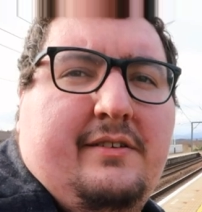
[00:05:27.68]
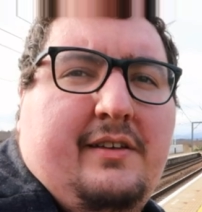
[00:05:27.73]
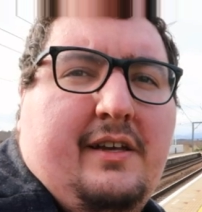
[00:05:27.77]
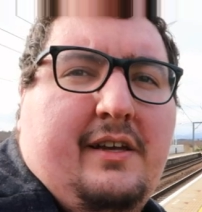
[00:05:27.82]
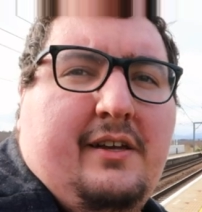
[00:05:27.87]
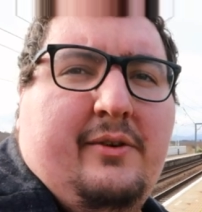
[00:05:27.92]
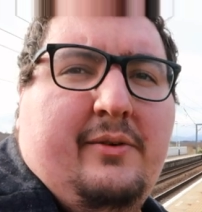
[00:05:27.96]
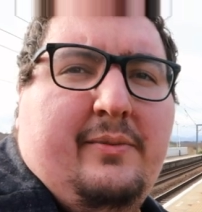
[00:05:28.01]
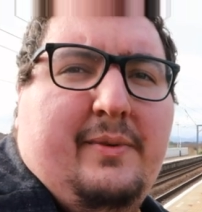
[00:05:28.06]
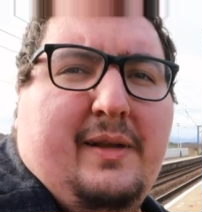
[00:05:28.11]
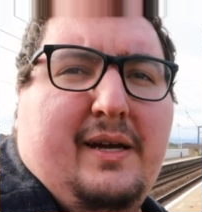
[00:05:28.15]
So
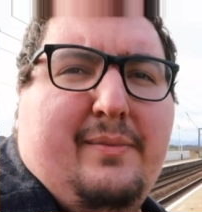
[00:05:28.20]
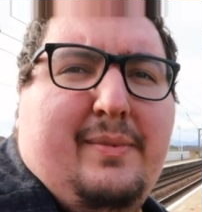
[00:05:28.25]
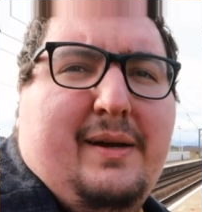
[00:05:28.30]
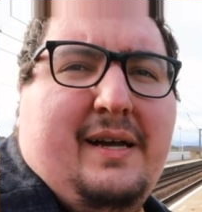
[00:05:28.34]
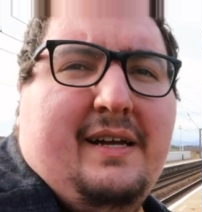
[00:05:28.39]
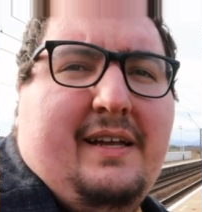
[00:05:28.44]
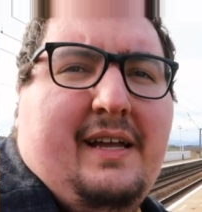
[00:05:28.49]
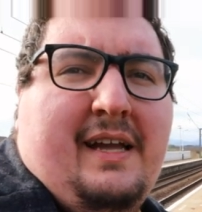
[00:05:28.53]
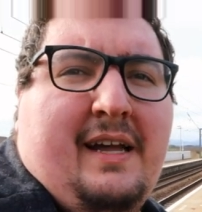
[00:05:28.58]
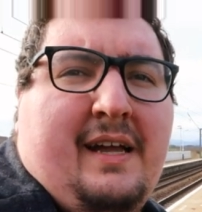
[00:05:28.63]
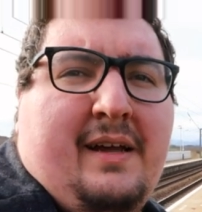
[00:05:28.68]
I'm now
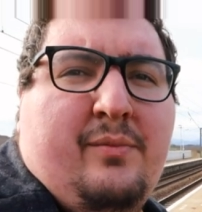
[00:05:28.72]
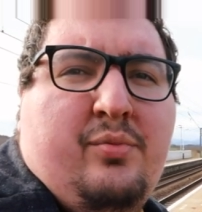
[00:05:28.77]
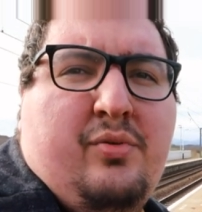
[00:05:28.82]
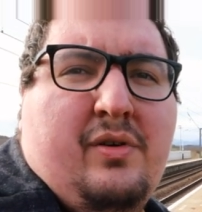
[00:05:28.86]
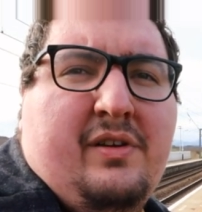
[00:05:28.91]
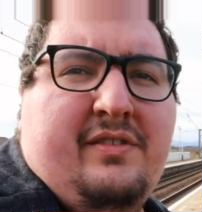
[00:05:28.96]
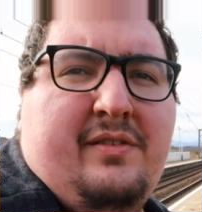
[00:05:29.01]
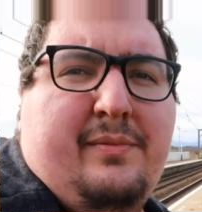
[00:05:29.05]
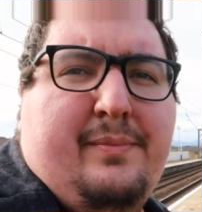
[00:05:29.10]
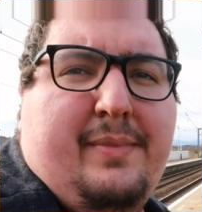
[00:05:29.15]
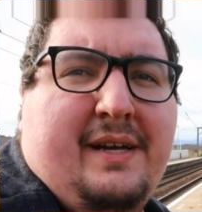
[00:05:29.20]
back at
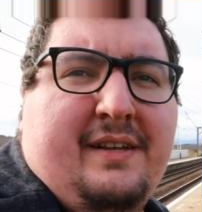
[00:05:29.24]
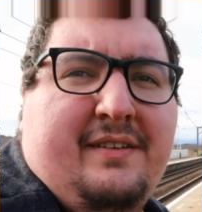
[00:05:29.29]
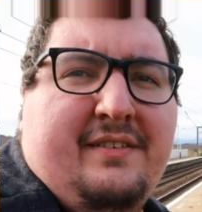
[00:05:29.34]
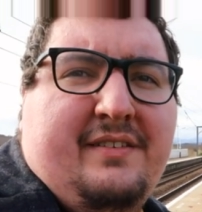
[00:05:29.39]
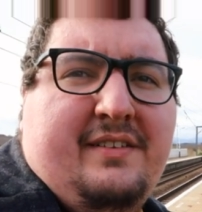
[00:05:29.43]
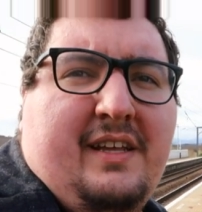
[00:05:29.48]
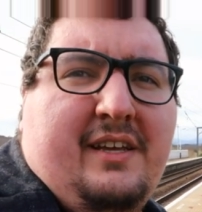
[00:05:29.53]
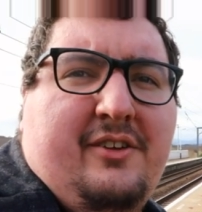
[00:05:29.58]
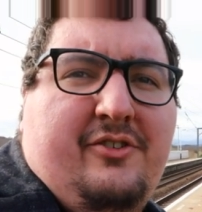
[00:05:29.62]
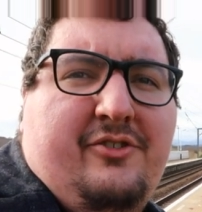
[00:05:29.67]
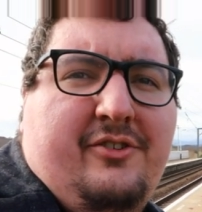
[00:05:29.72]
Prestonpans
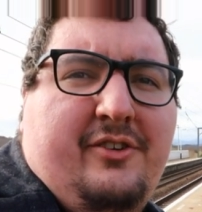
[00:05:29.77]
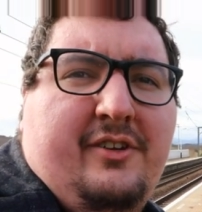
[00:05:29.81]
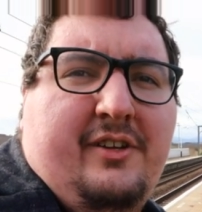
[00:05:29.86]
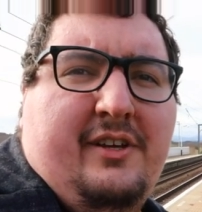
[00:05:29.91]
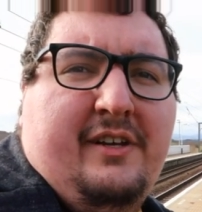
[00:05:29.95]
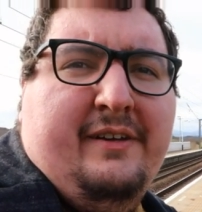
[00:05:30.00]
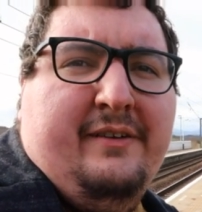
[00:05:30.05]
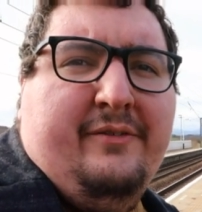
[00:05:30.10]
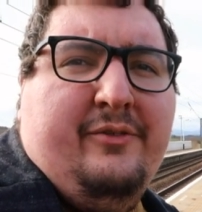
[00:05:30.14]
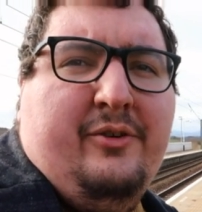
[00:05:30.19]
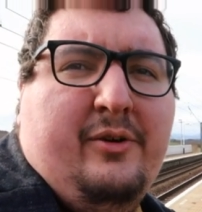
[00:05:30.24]
station.
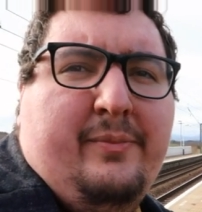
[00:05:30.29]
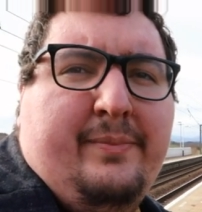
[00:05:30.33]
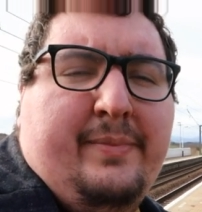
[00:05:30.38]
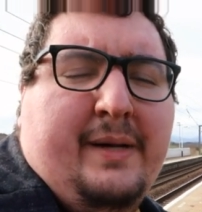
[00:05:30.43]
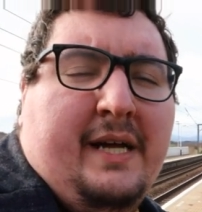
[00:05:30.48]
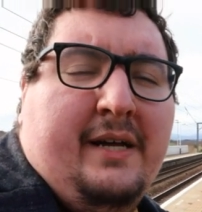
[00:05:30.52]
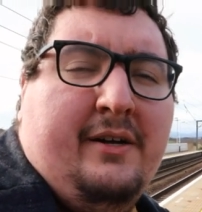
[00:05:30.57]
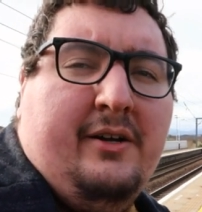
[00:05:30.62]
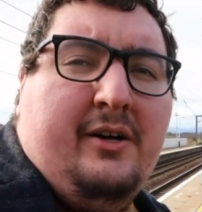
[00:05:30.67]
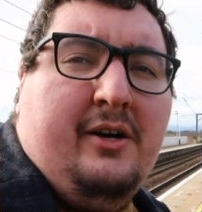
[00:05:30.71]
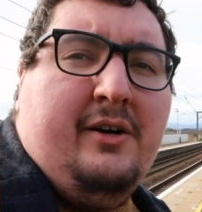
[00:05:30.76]
I've got
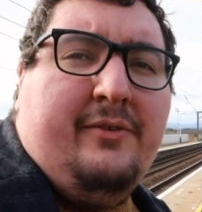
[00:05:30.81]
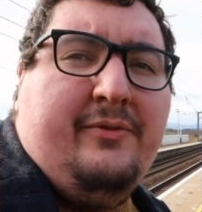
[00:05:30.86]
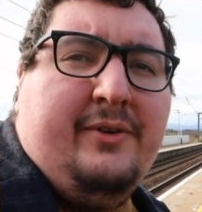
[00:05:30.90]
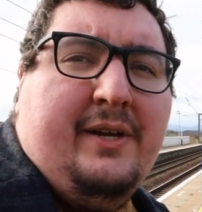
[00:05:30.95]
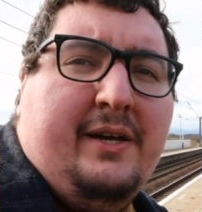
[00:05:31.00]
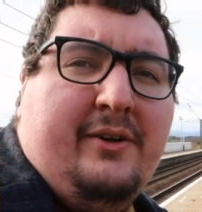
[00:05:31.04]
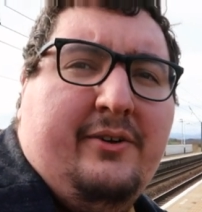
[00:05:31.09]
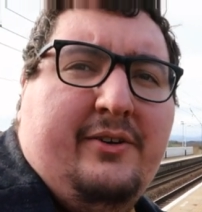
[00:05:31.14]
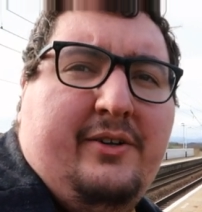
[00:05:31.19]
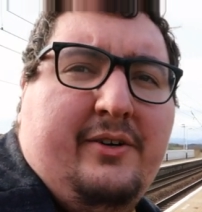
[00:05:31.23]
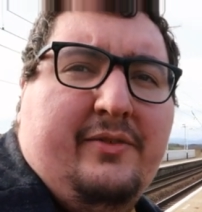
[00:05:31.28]
about half an
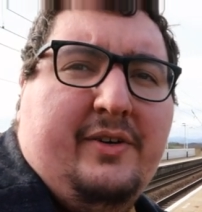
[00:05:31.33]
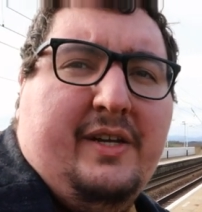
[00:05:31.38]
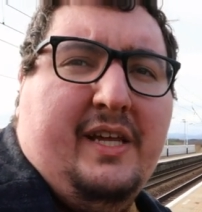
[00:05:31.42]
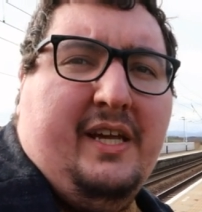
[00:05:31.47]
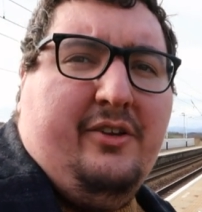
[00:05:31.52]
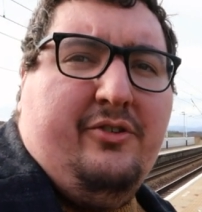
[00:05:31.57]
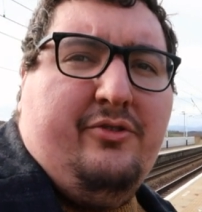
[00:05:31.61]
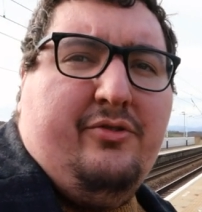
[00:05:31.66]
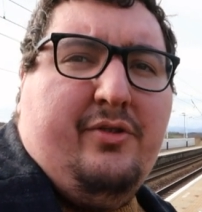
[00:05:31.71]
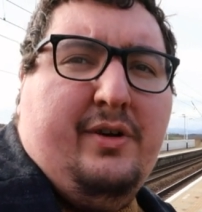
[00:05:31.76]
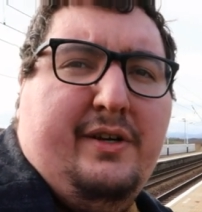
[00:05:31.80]
hour till the
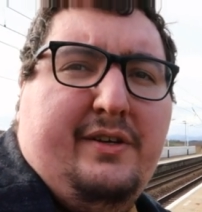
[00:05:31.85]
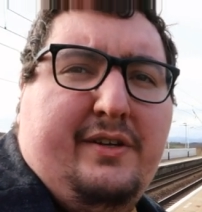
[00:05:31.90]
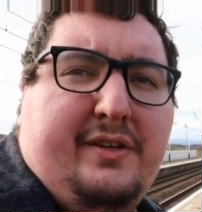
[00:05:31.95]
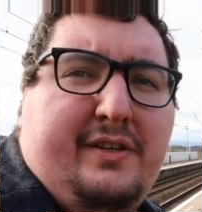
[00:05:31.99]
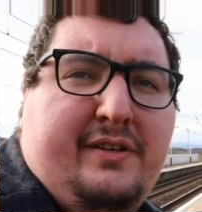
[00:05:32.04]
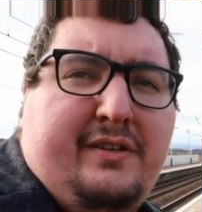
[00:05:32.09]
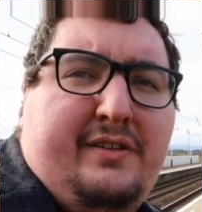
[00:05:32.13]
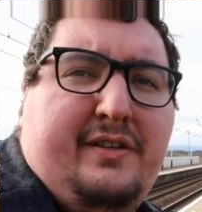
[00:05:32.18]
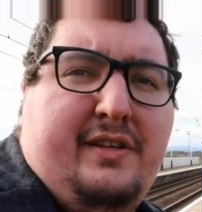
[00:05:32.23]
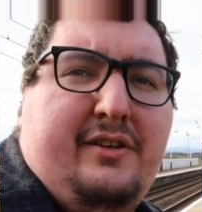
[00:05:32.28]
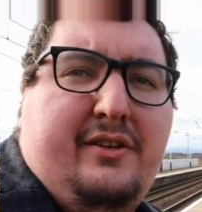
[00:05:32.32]
next train to
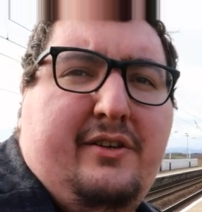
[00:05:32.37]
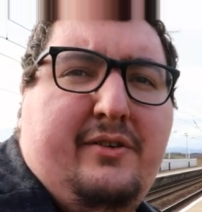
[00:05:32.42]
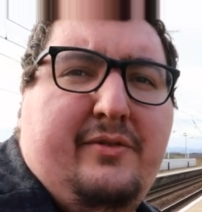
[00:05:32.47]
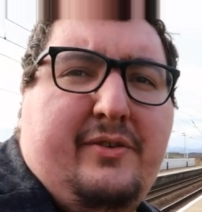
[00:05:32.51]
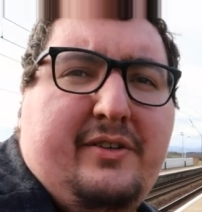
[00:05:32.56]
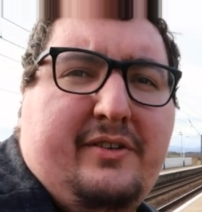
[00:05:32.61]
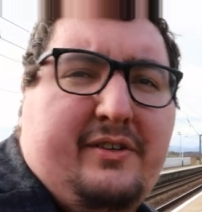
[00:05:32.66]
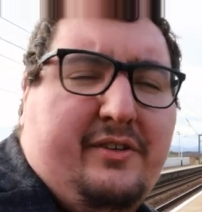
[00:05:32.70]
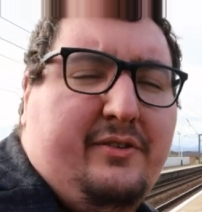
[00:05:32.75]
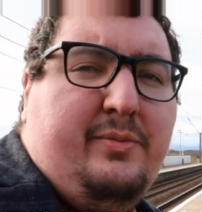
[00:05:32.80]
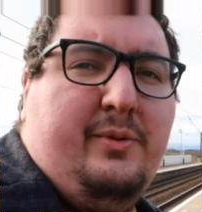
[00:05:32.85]
continue
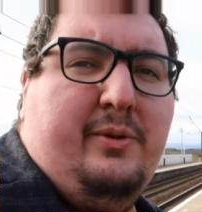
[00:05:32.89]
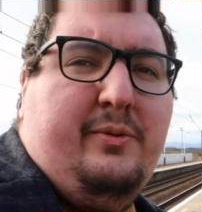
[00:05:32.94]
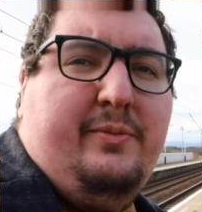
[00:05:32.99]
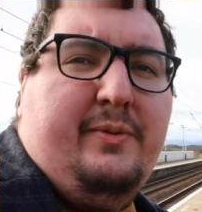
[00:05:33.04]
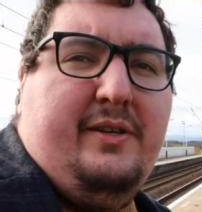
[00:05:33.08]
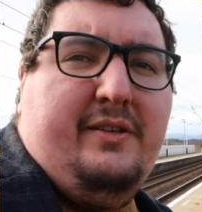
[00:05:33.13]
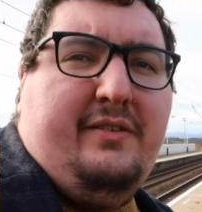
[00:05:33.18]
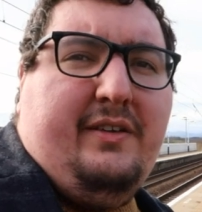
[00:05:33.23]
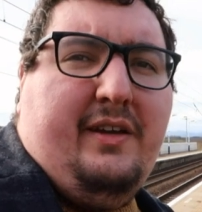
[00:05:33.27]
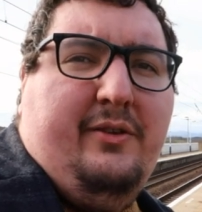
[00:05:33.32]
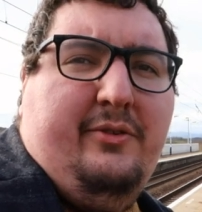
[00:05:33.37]
this exploring the
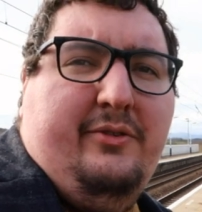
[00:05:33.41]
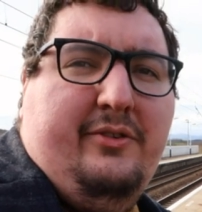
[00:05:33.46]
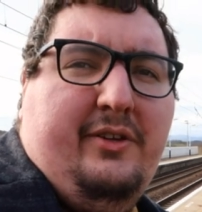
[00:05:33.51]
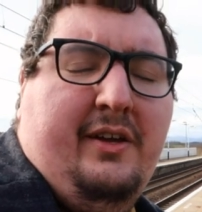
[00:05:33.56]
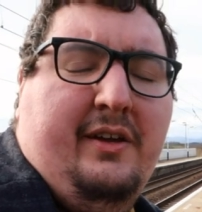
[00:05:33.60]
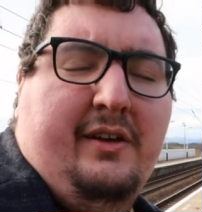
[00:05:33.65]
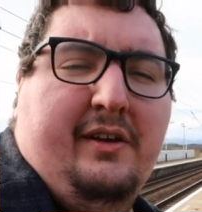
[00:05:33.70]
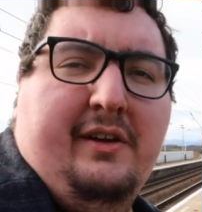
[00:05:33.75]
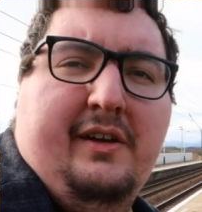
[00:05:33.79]
East Coast.